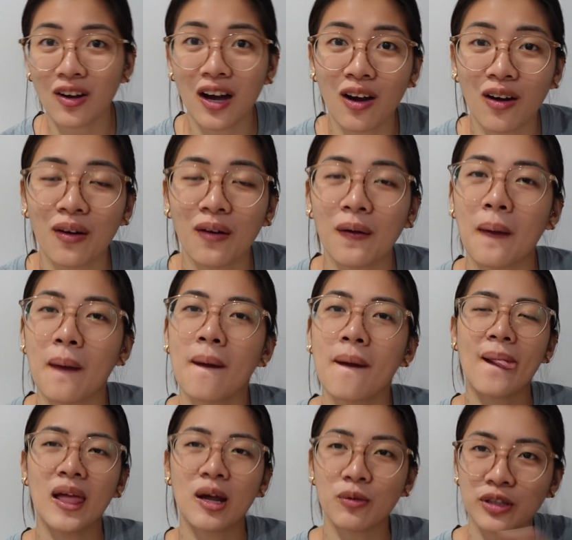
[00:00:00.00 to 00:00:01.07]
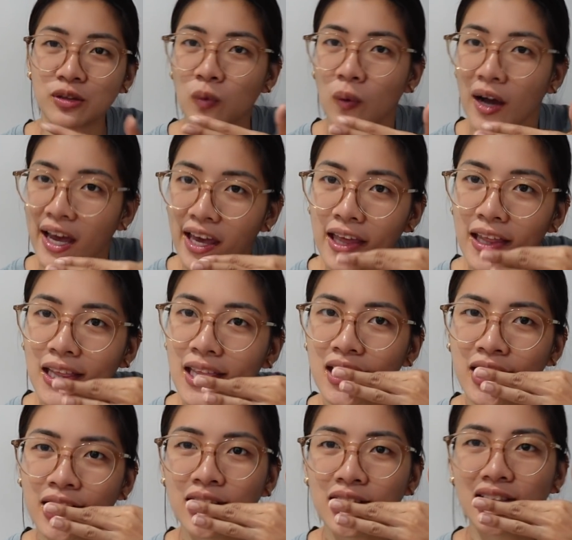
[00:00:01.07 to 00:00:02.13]
ako with Dwight,
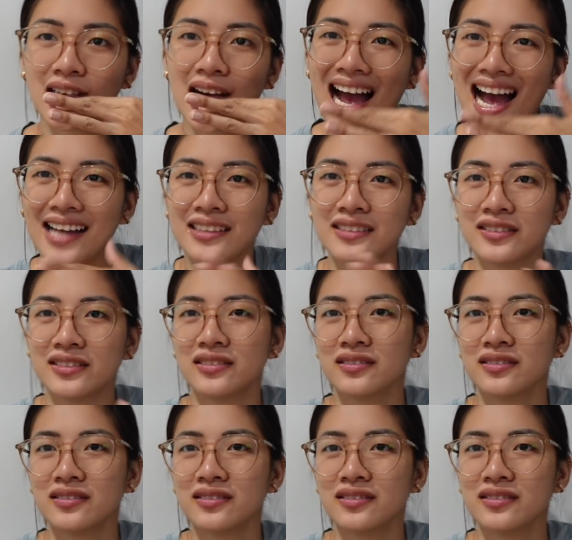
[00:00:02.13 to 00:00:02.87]
yung hand.